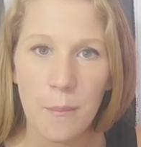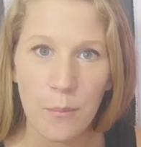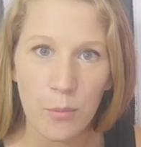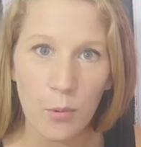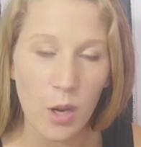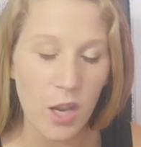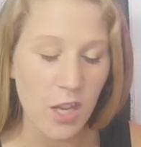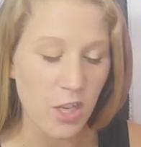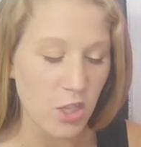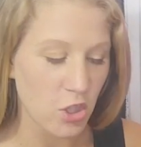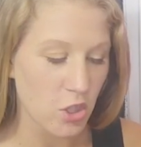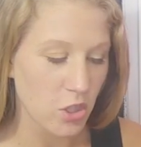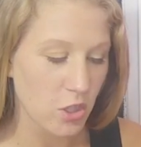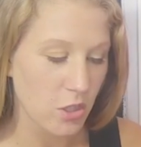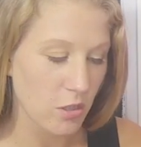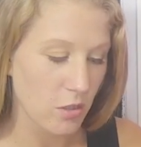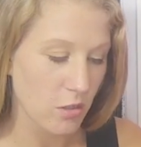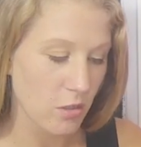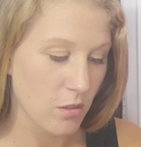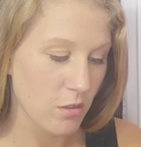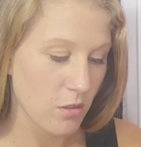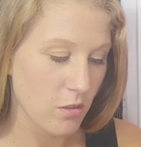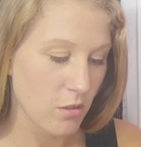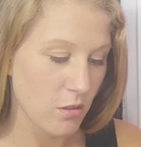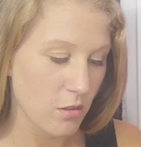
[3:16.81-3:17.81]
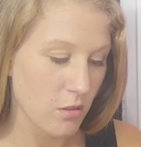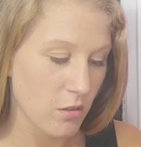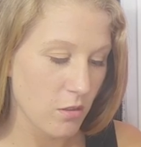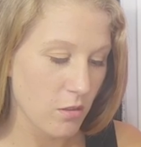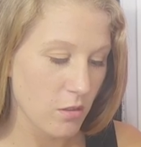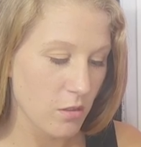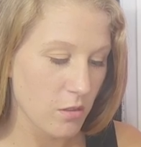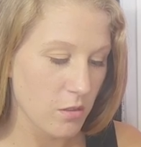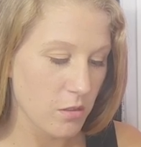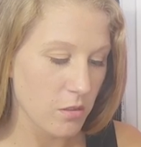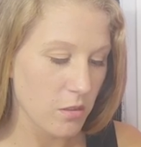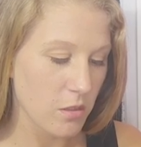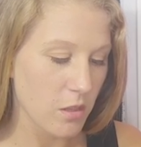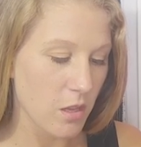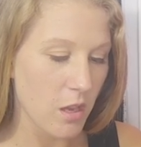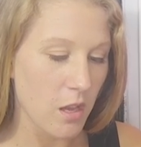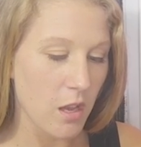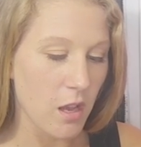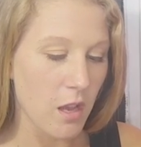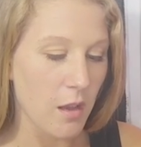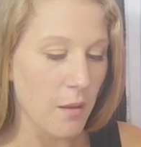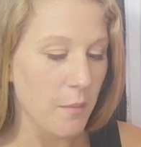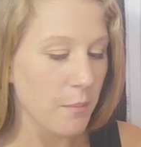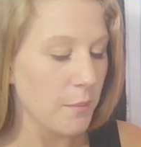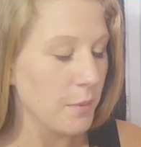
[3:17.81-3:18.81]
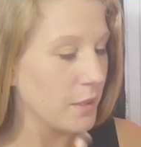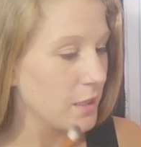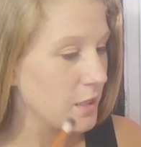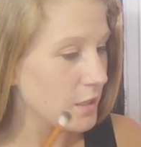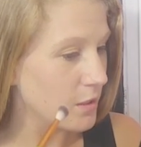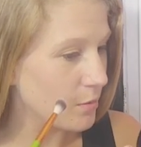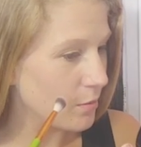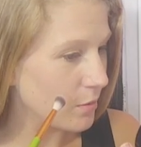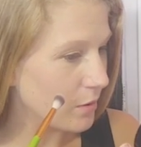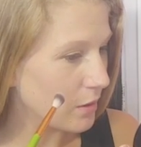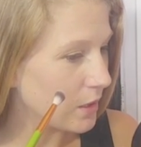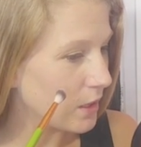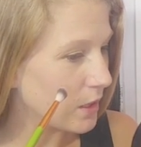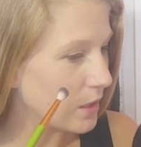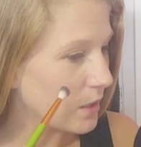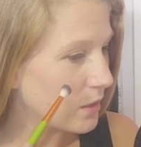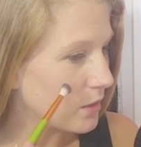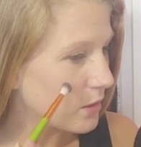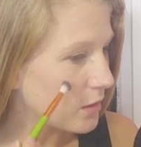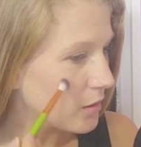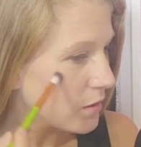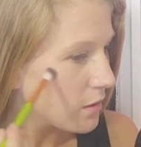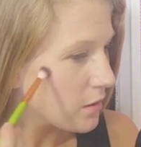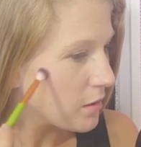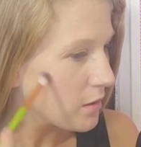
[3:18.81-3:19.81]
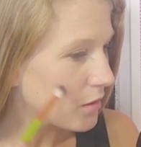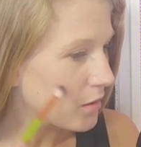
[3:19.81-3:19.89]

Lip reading: but it's really,